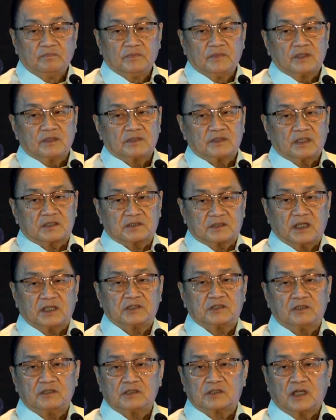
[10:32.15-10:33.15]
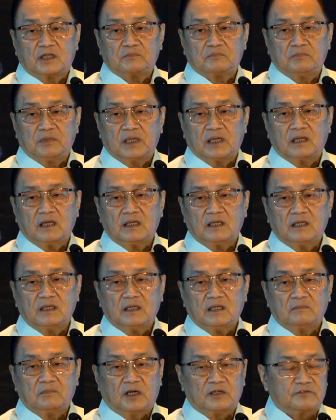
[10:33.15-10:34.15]
Succession is not merely
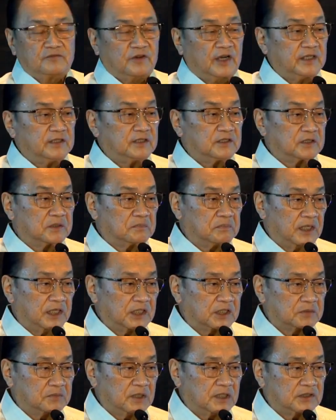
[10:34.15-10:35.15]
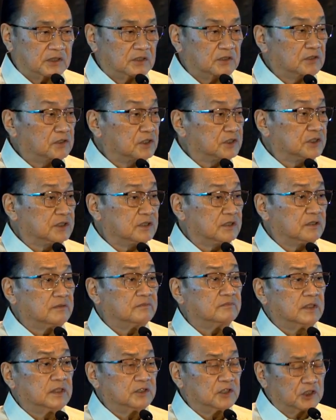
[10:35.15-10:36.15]
about finding replacements and
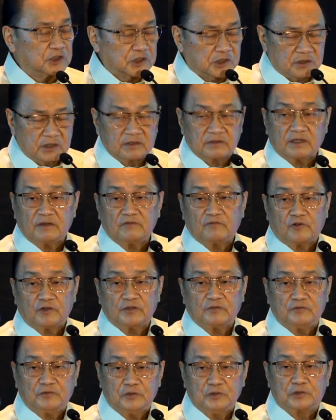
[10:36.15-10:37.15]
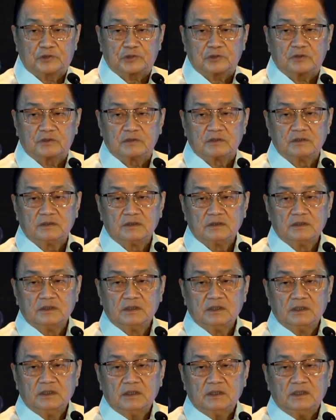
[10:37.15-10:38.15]
nurturing them for the future.
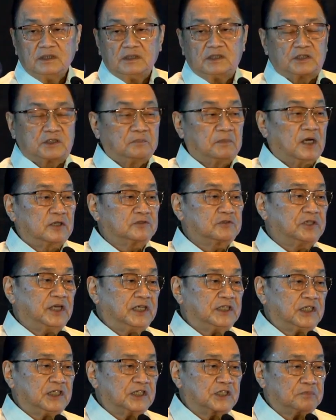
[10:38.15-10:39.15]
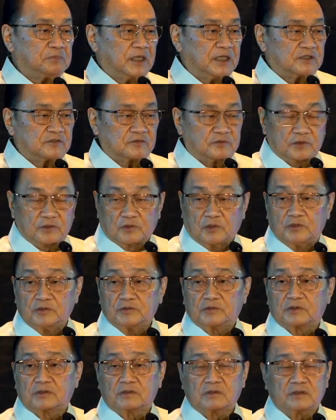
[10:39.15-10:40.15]
It is about creating space for growth,